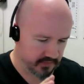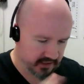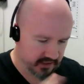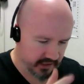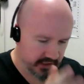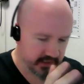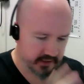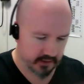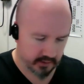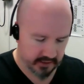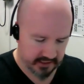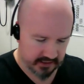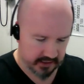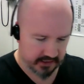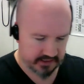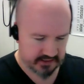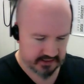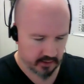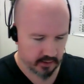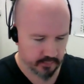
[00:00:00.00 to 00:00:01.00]
I
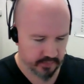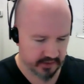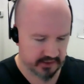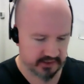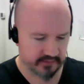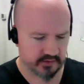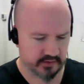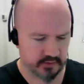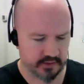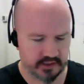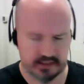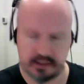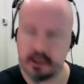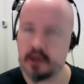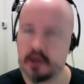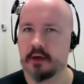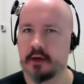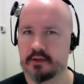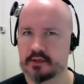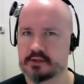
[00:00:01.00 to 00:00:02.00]
saw a bunch of tweets.
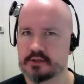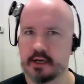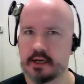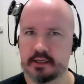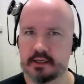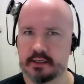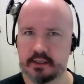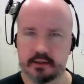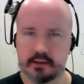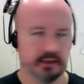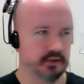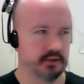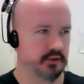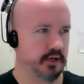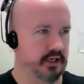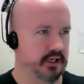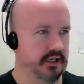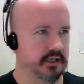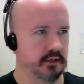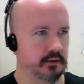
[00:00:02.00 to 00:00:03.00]
Oh, they're
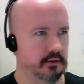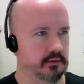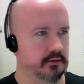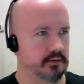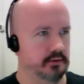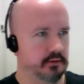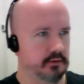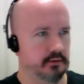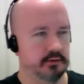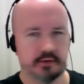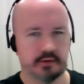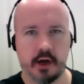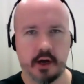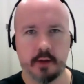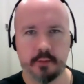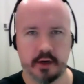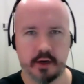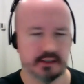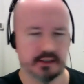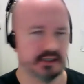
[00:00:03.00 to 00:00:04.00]
trying to kill
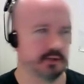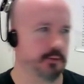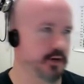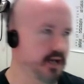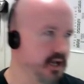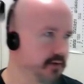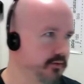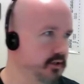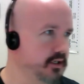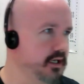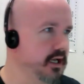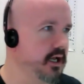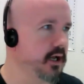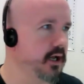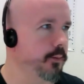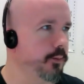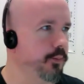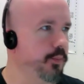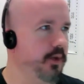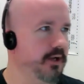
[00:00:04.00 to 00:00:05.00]
Dropbox or whatever.
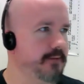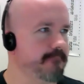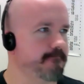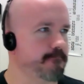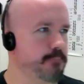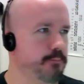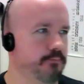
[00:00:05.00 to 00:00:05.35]
But